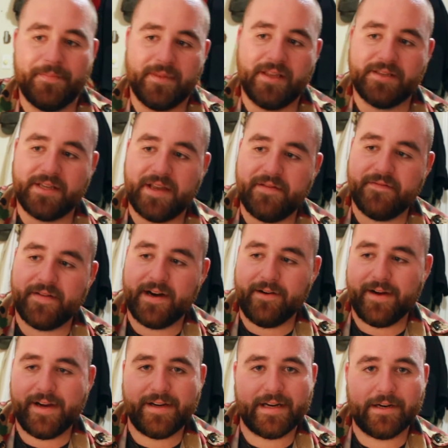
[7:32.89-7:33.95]
It's a
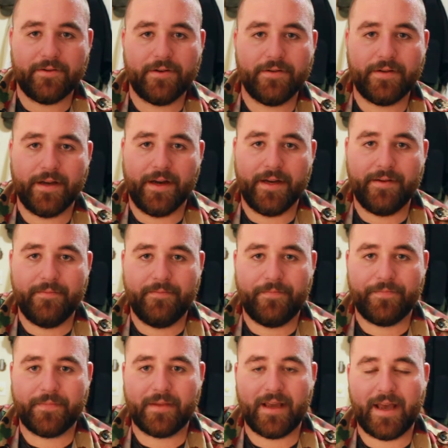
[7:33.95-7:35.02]
very narrow gun,
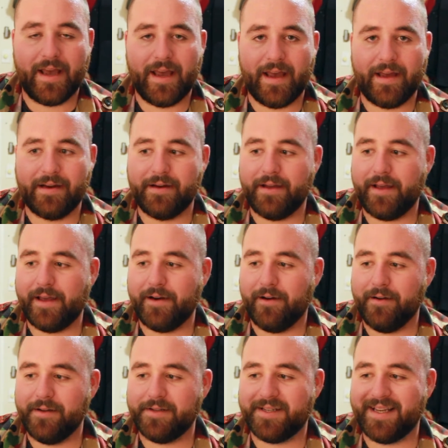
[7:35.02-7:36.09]
and it
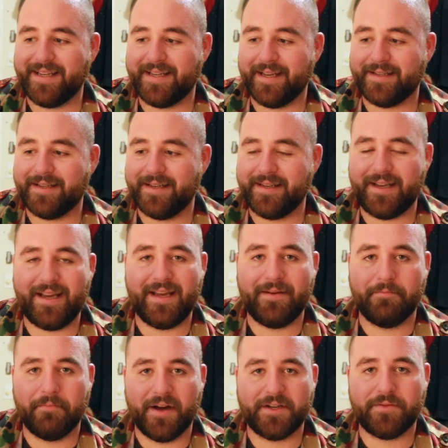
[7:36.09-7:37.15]
honestly doesn't need
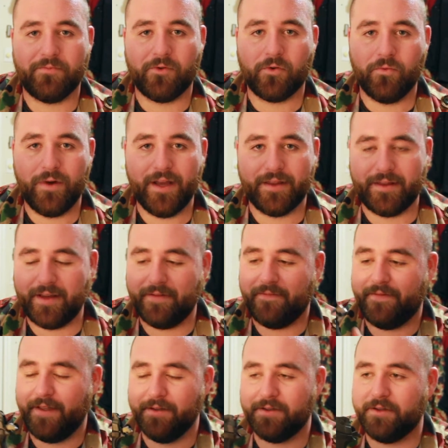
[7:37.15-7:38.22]
much more width. It
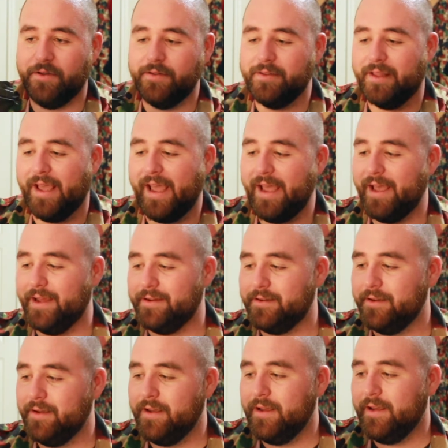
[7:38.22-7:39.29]
feels good in the hand.
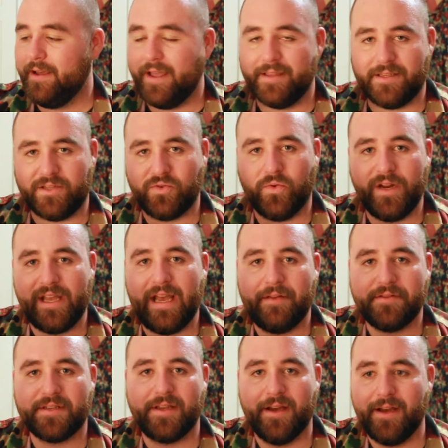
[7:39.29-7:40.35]
It's a
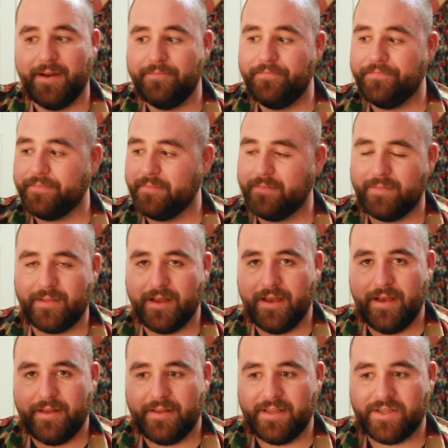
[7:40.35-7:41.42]
20-ounce gun.
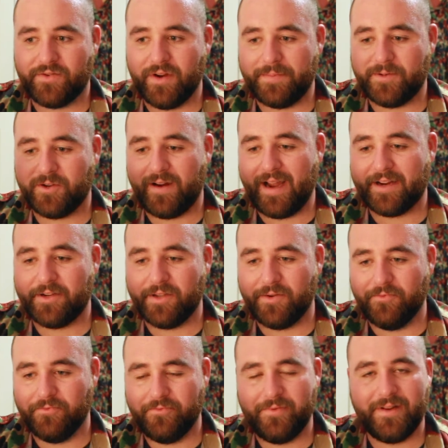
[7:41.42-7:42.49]
These grips are actually
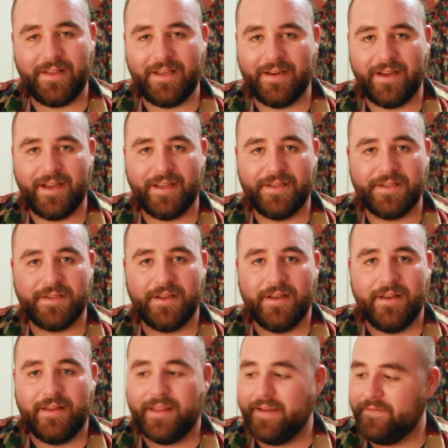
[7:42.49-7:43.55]
really nice.
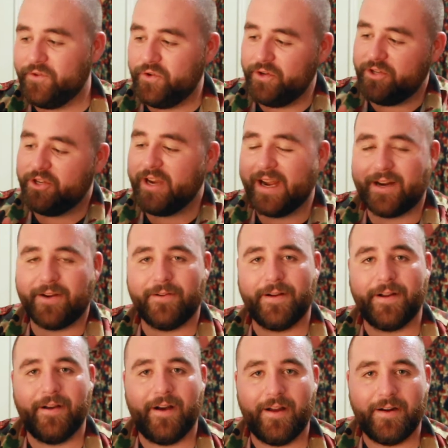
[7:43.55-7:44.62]
They have good
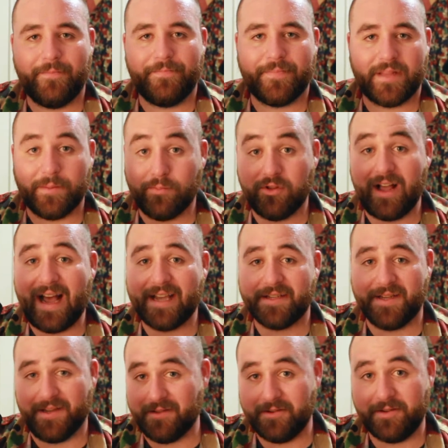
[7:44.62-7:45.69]
checkering on them. They're
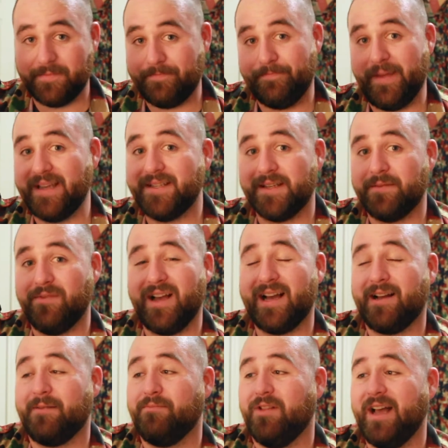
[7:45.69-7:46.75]
plastic. They're just basic black
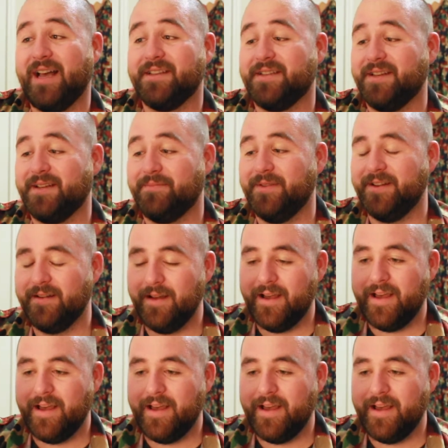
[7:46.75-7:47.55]
plastic, but